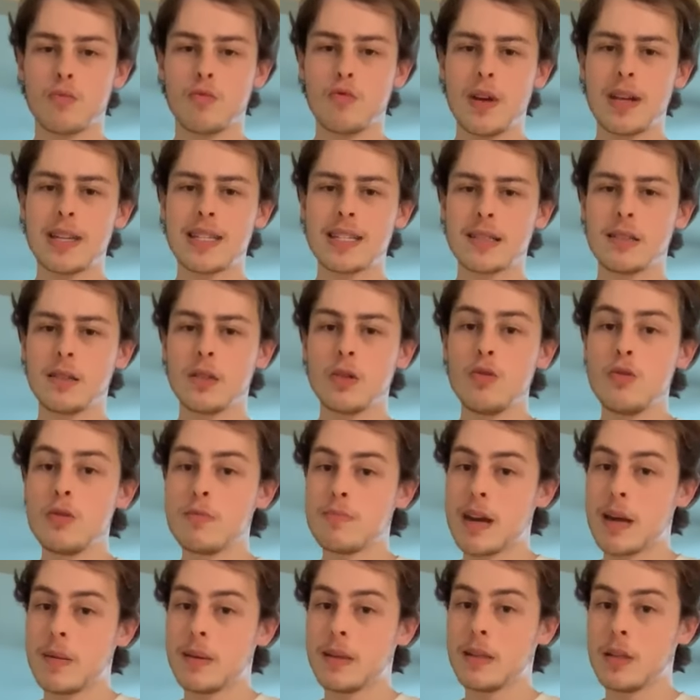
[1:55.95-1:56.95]
risk
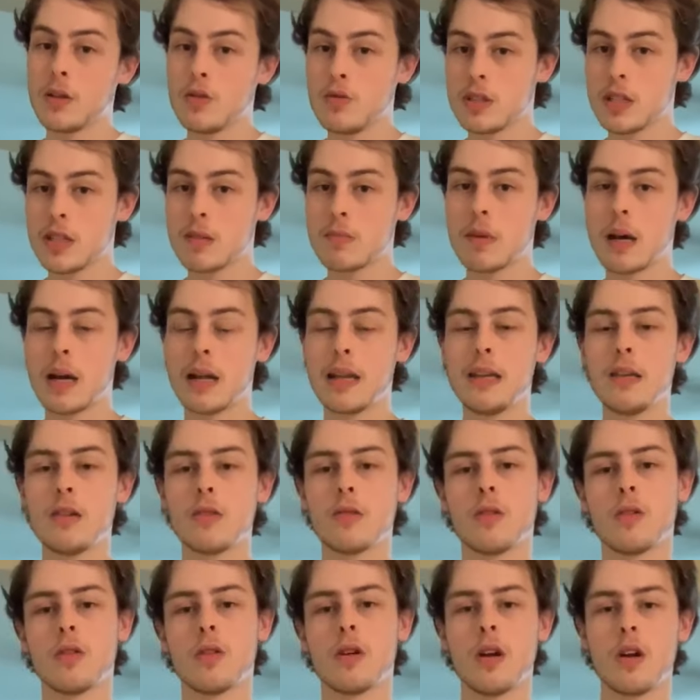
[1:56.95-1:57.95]
maybe losing money
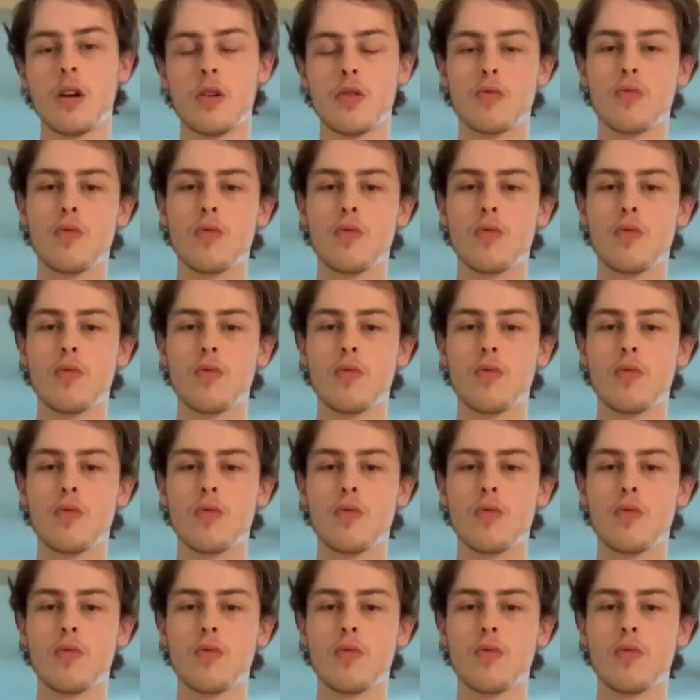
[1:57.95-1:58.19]
or